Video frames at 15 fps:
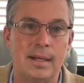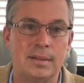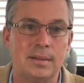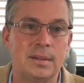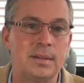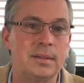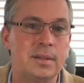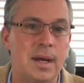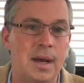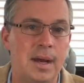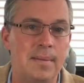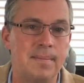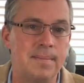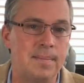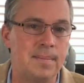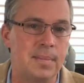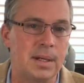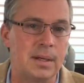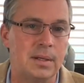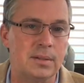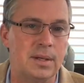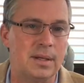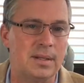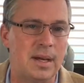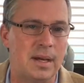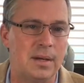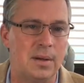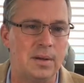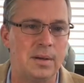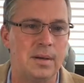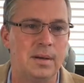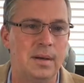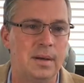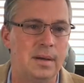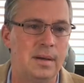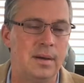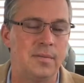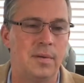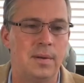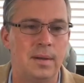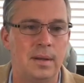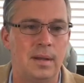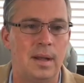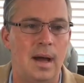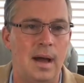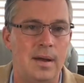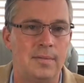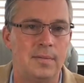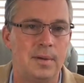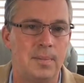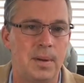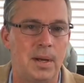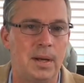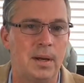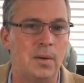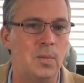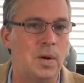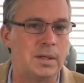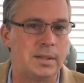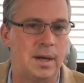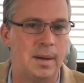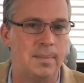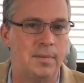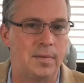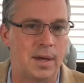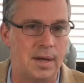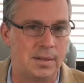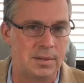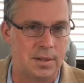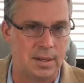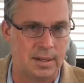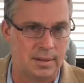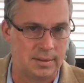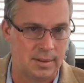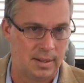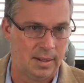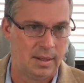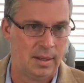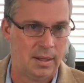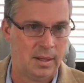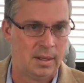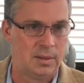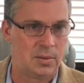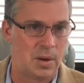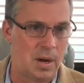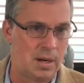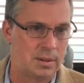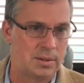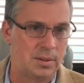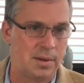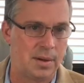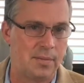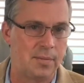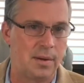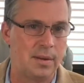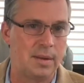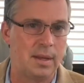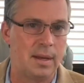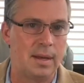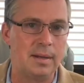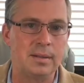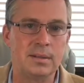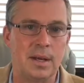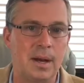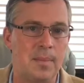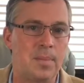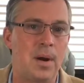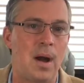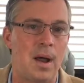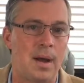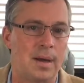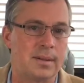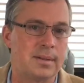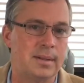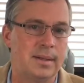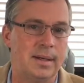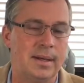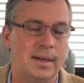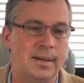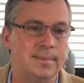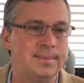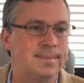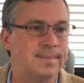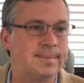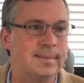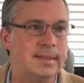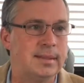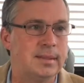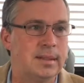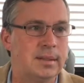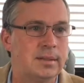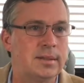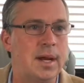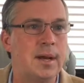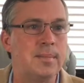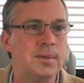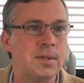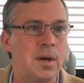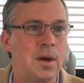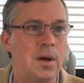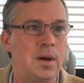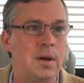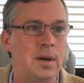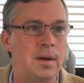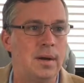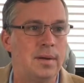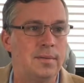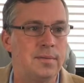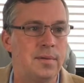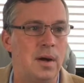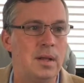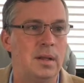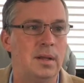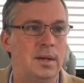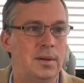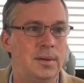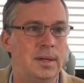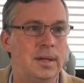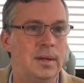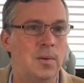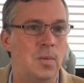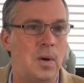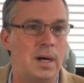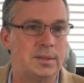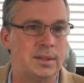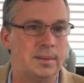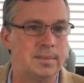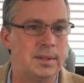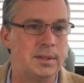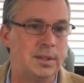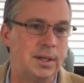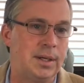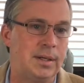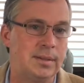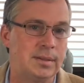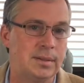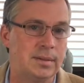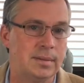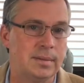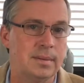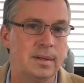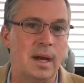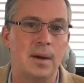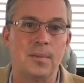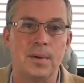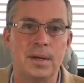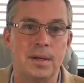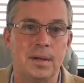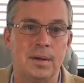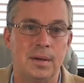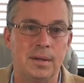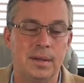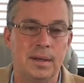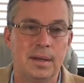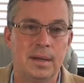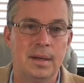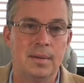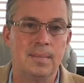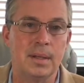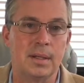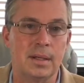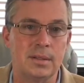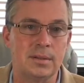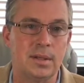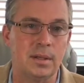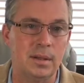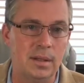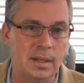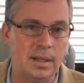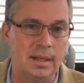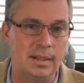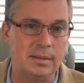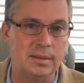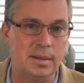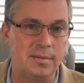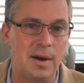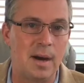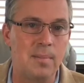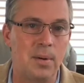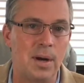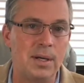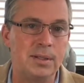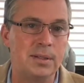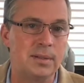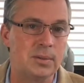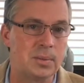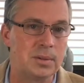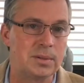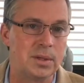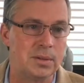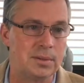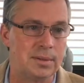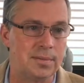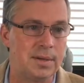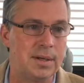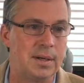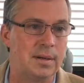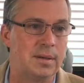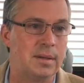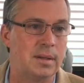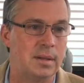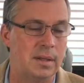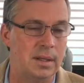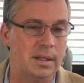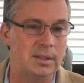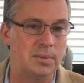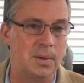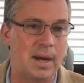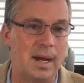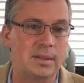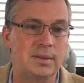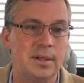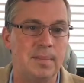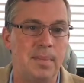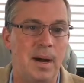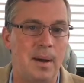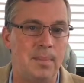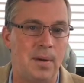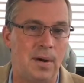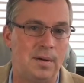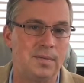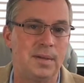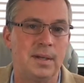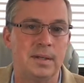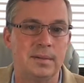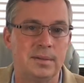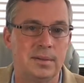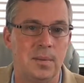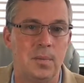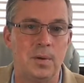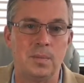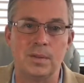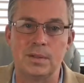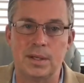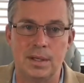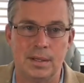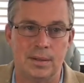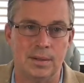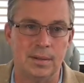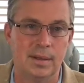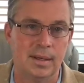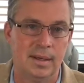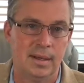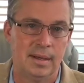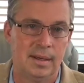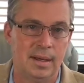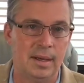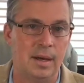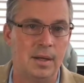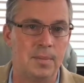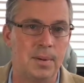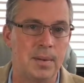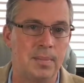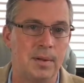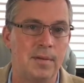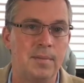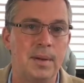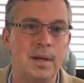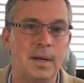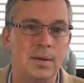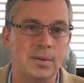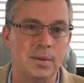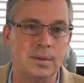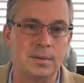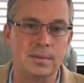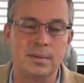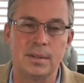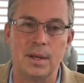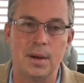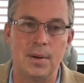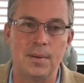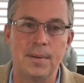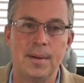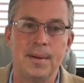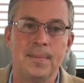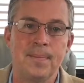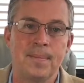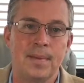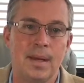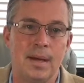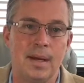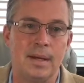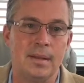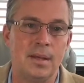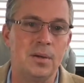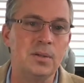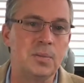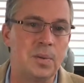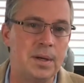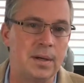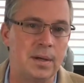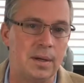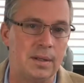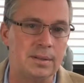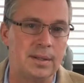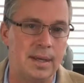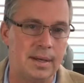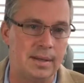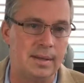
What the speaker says: as the same because they take on different life depending on what type of case it is. Drugs are different than, say, a product. Samsung front-loading washing machines got recalled because the lids, the vibrations were so severe, the lids would actually pop off and someone was killed and other people have been injured. So those recalls,